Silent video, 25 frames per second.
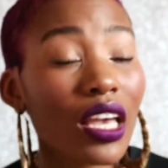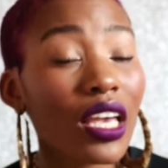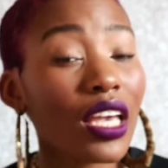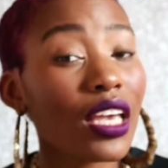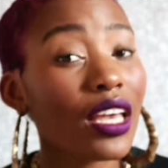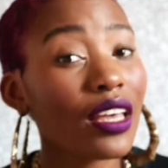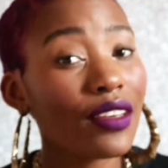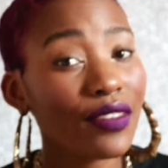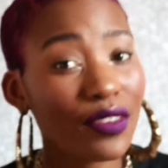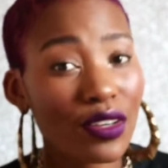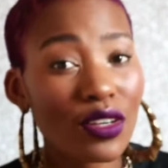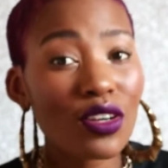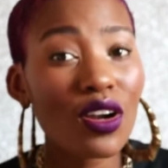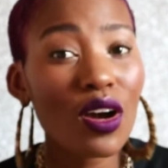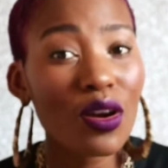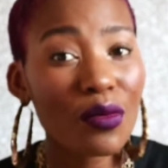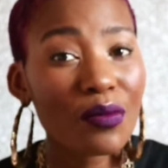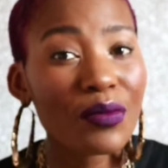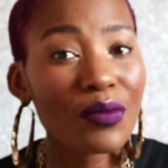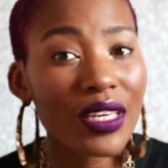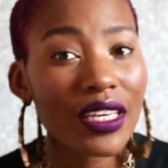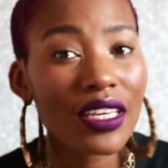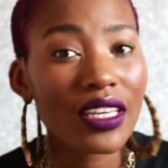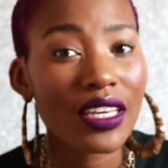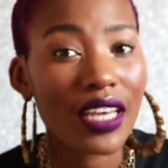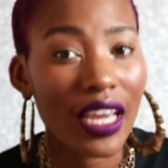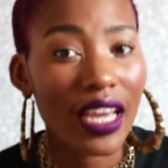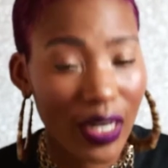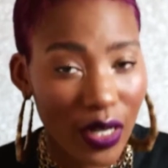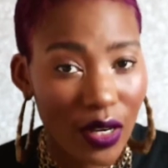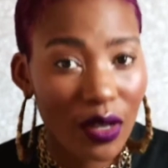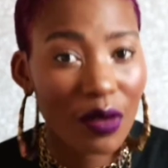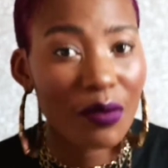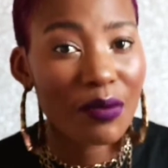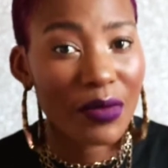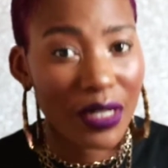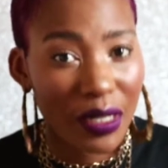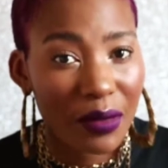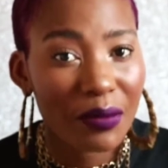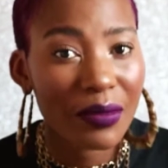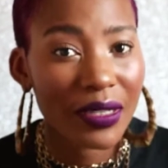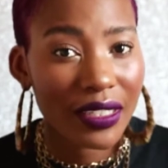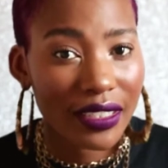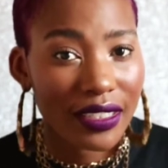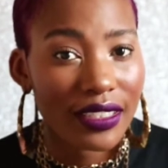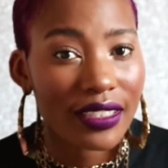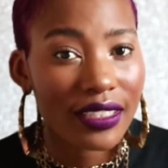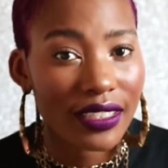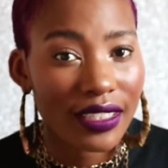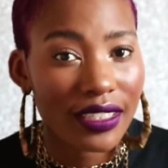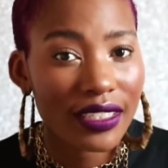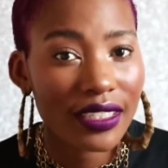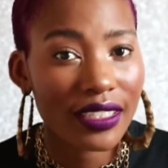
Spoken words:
if you know me and commitment,